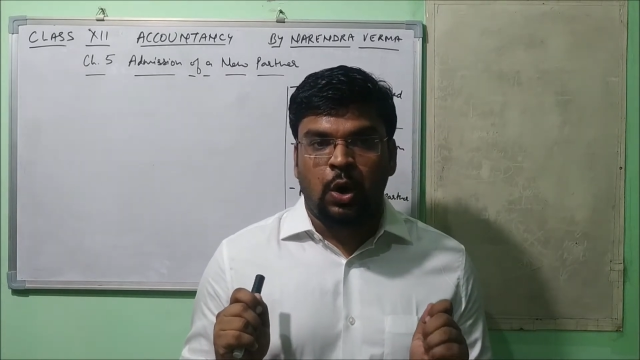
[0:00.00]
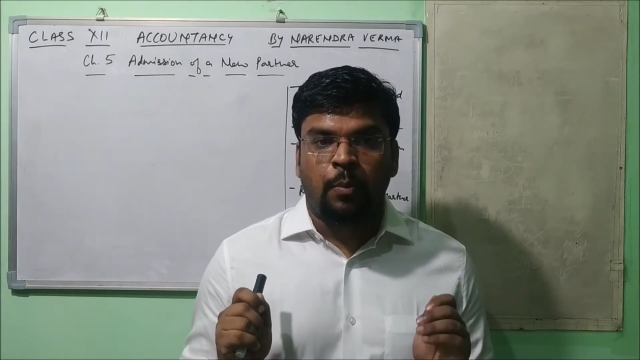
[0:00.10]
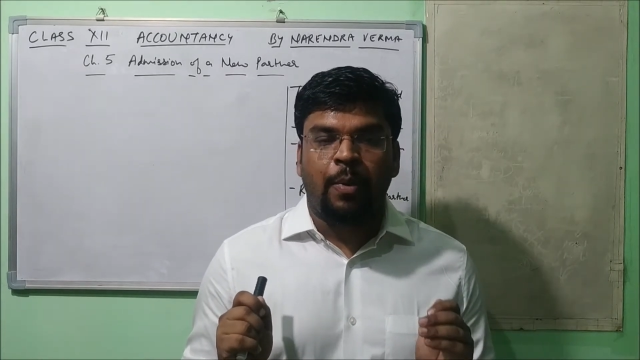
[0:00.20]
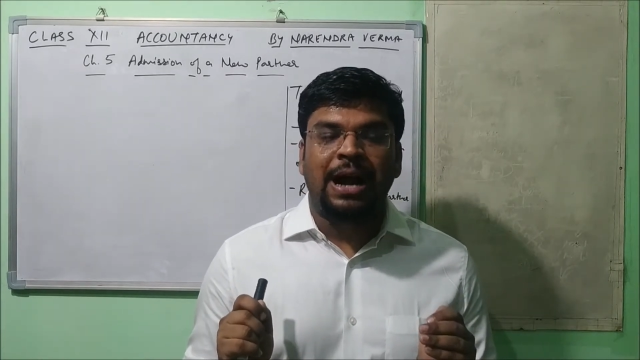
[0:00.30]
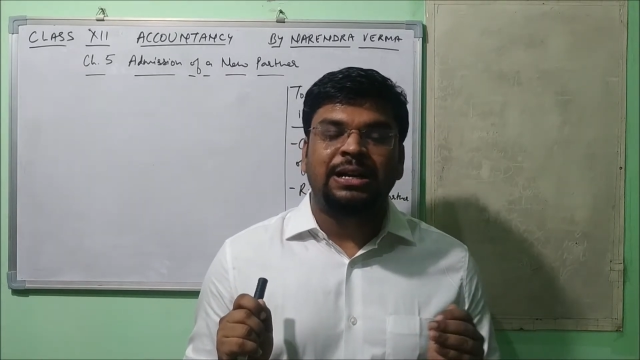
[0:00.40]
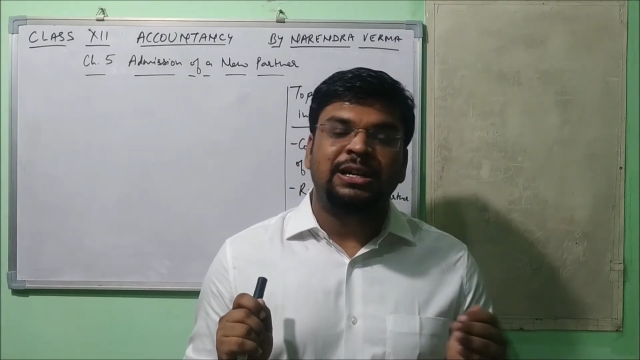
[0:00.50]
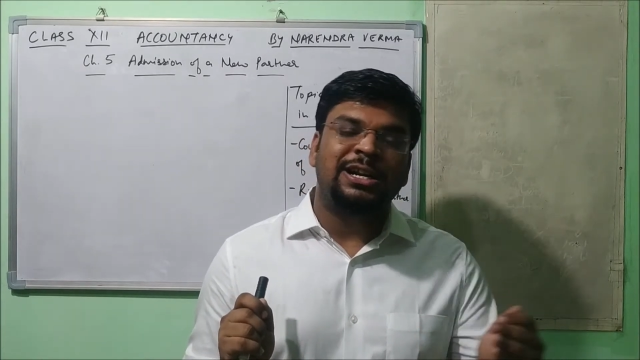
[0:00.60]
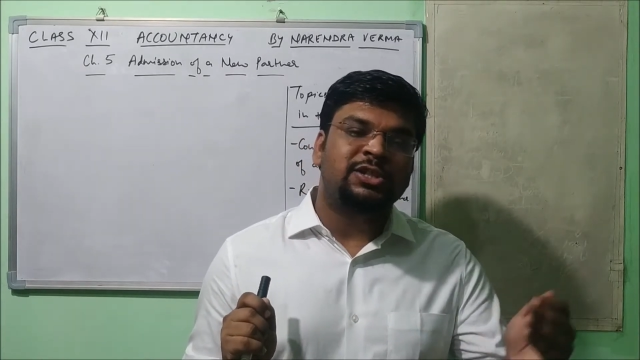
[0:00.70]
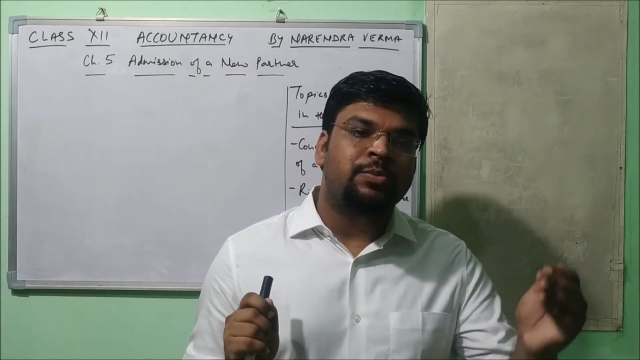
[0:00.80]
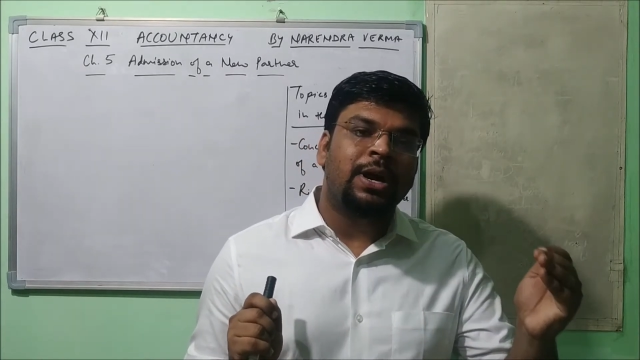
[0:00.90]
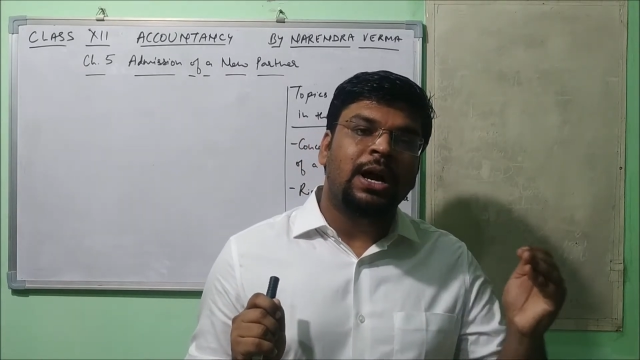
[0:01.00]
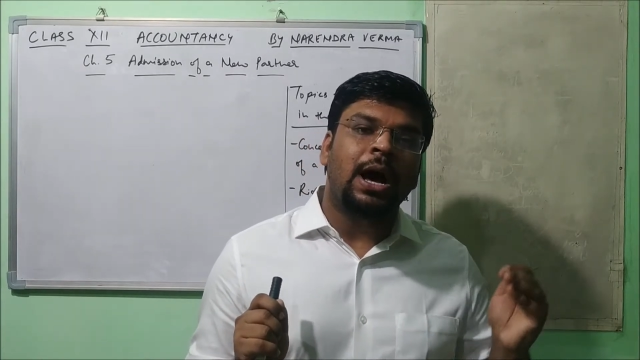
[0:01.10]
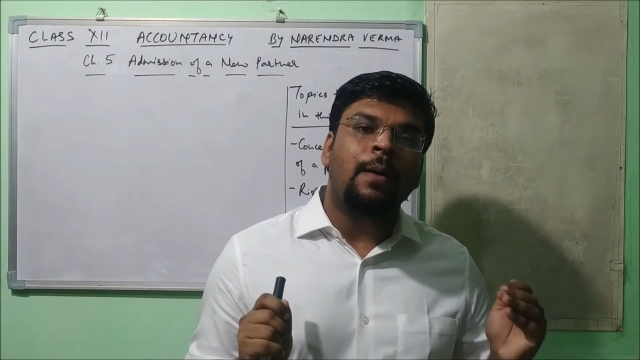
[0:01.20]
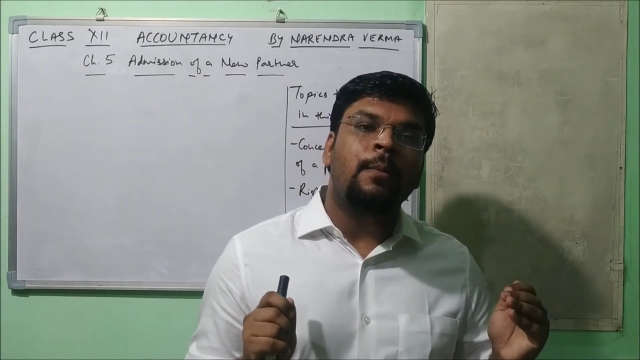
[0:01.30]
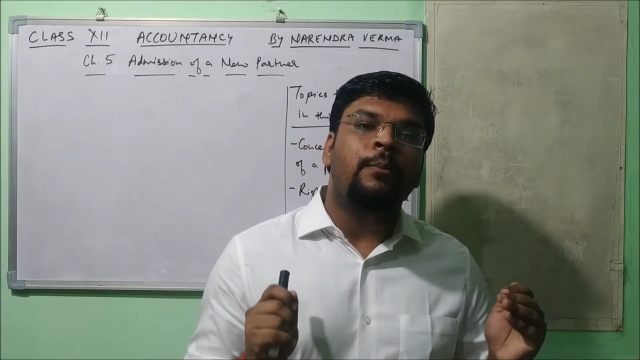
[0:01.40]
Partners may
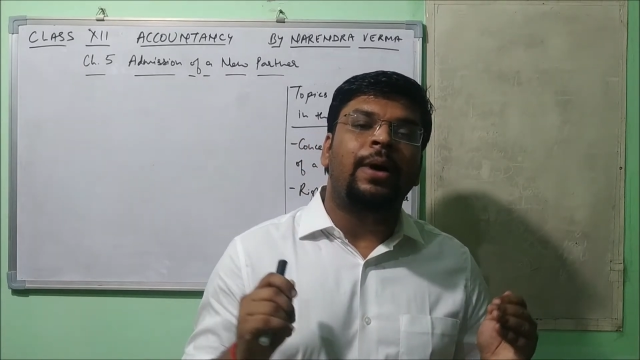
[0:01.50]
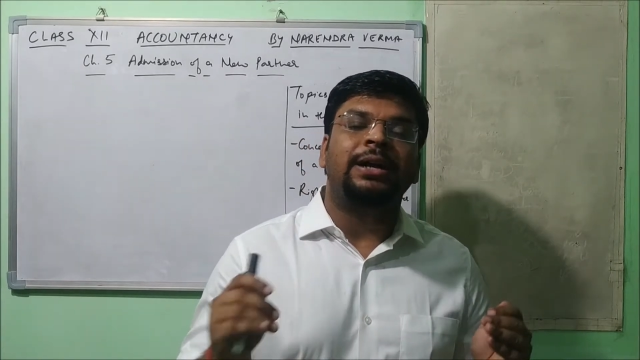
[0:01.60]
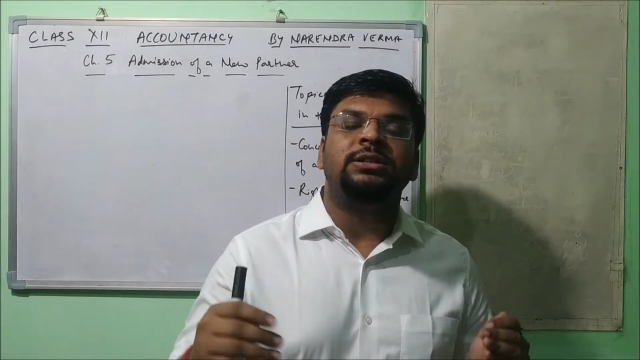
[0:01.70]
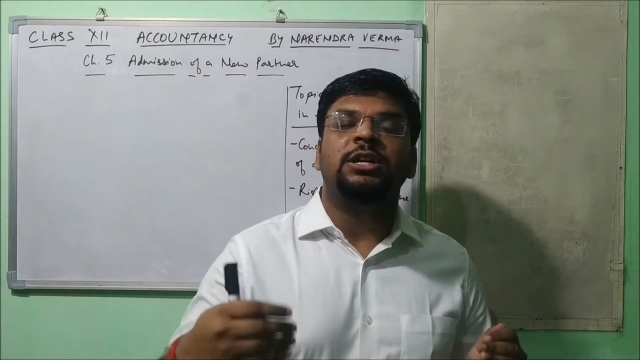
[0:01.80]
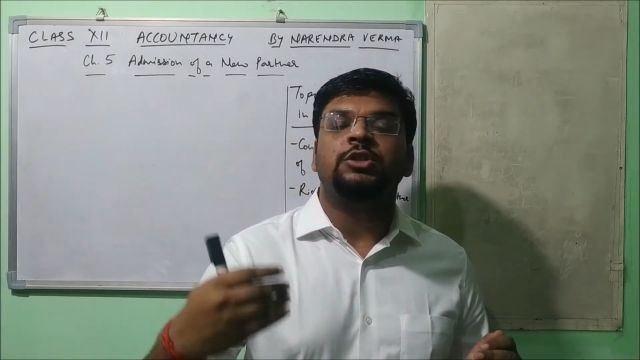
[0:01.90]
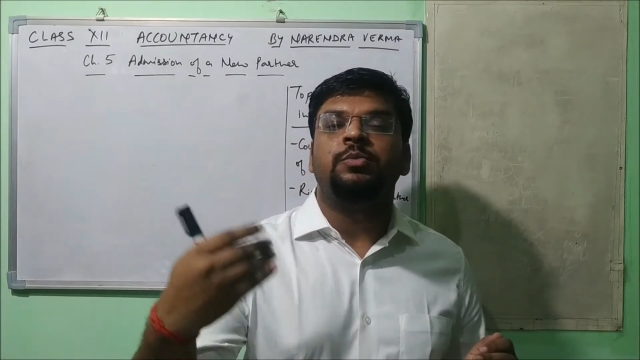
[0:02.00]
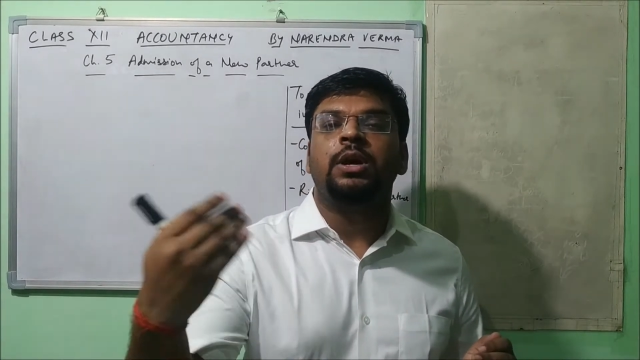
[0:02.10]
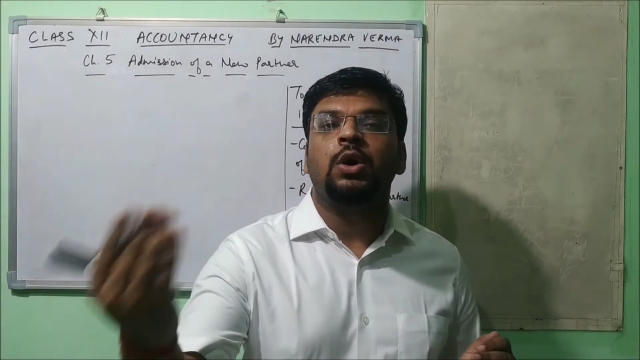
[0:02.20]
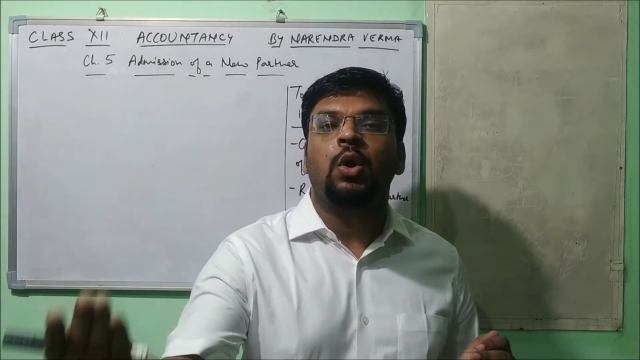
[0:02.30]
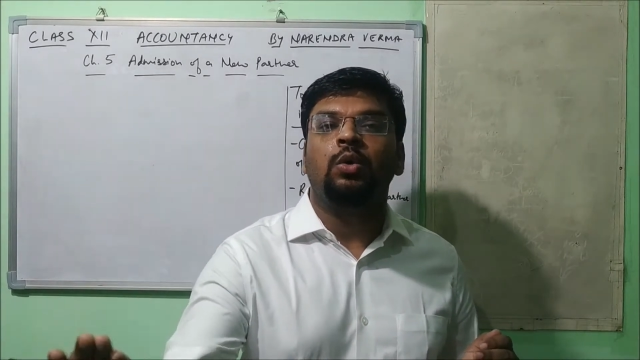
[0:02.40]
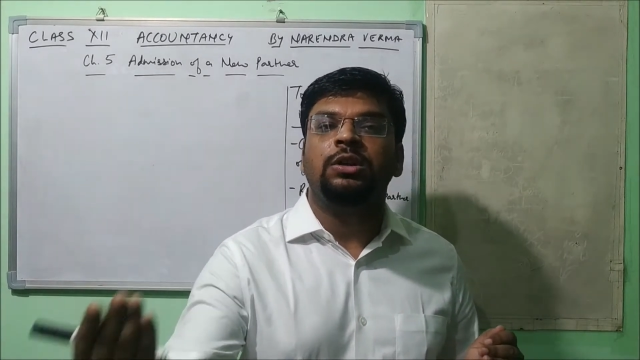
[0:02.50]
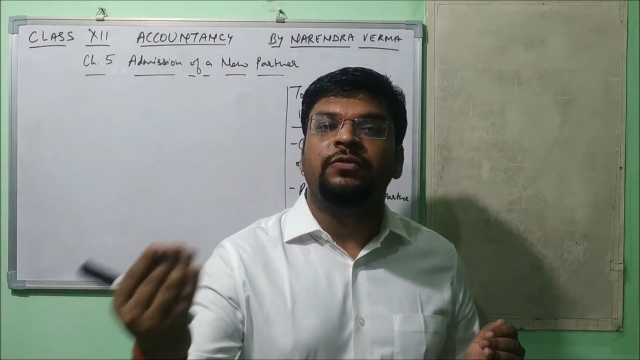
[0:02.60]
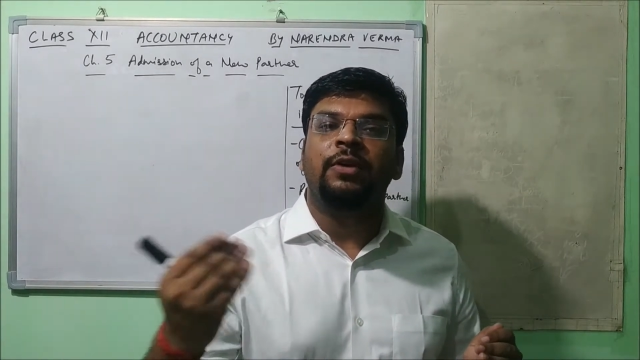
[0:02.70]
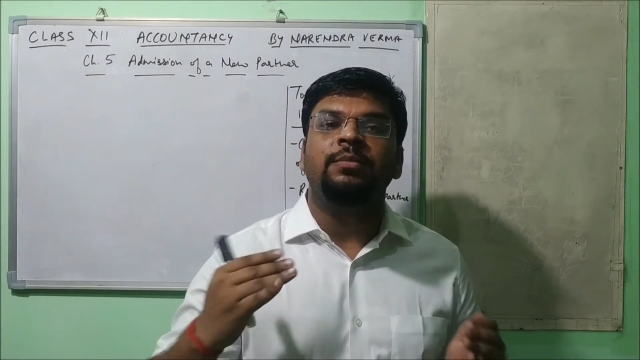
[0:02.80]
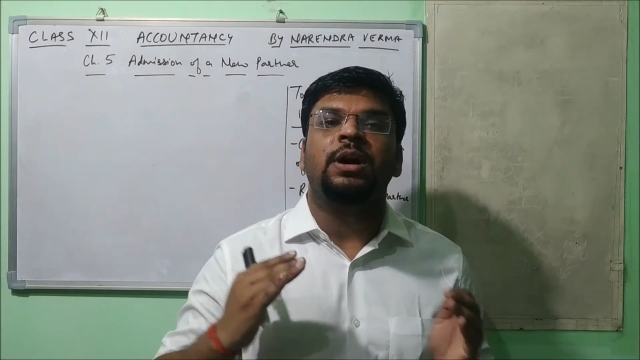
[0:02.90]
come, partners may go, the
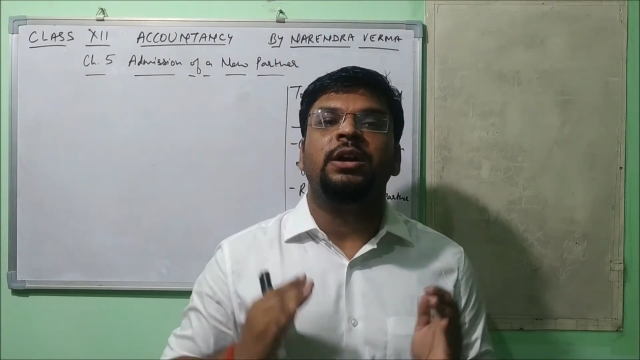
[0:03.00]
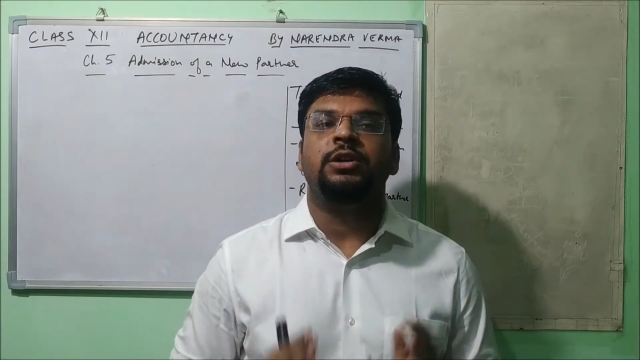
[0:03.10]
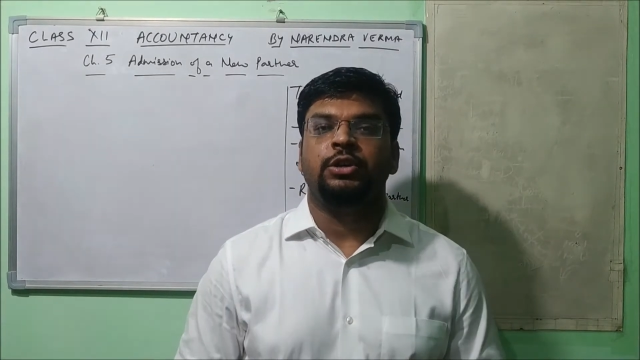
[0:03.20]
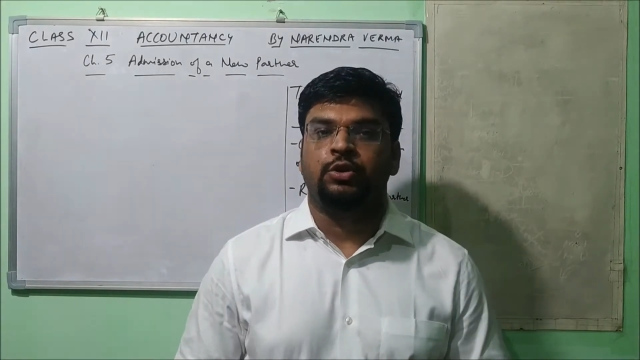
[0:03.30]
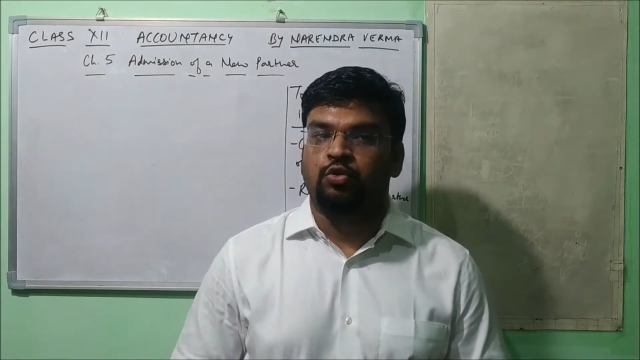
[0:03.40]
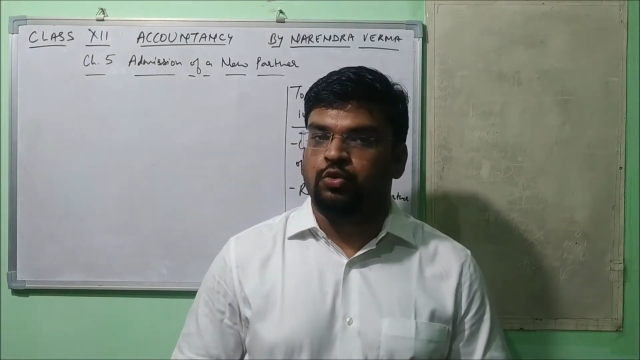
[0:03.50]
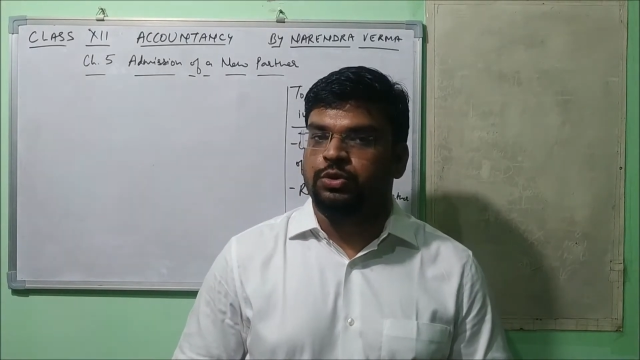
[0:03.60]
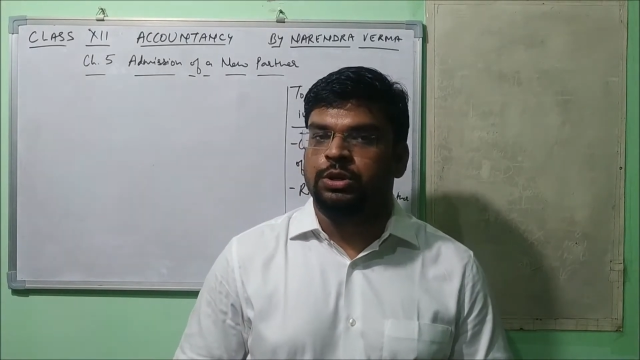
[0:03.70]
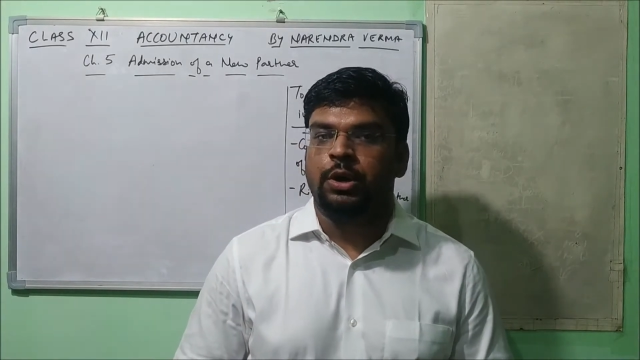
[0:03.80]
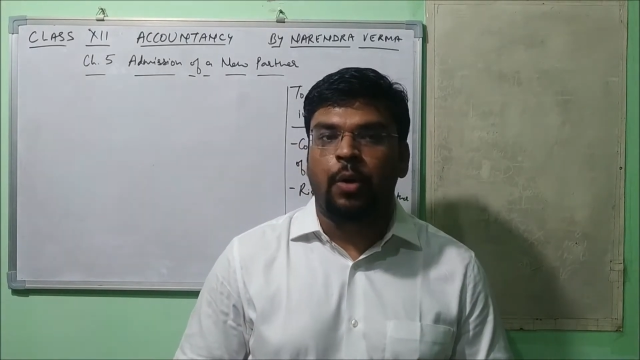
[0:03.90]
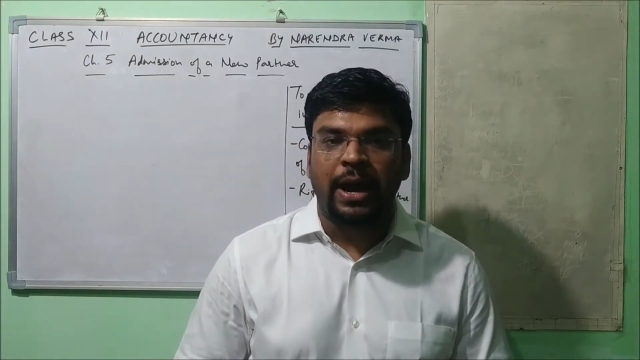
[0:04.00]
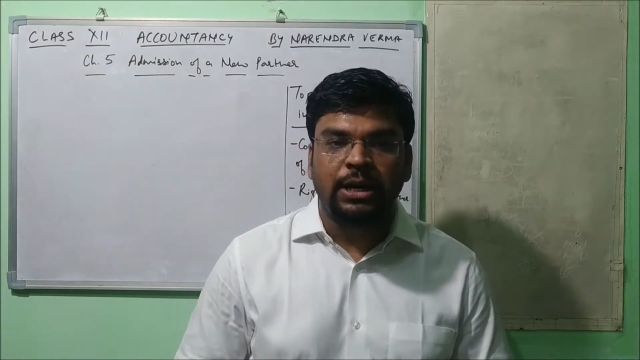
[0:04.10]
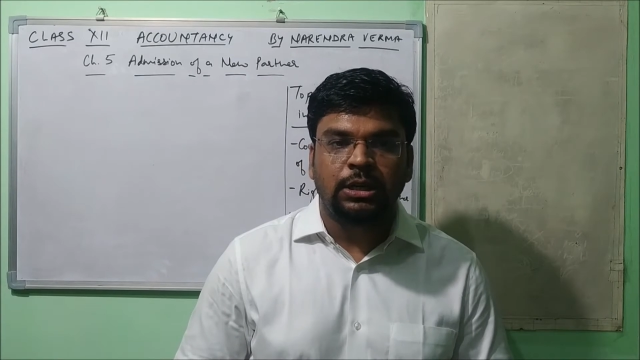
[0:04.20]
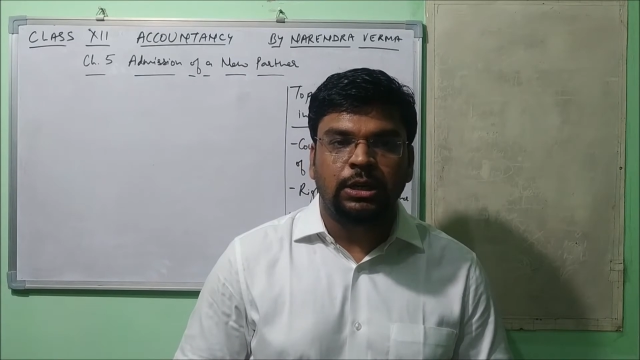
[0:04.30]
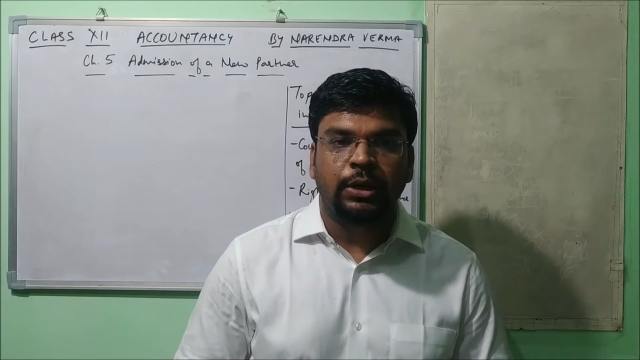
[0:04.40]
firm continues, right?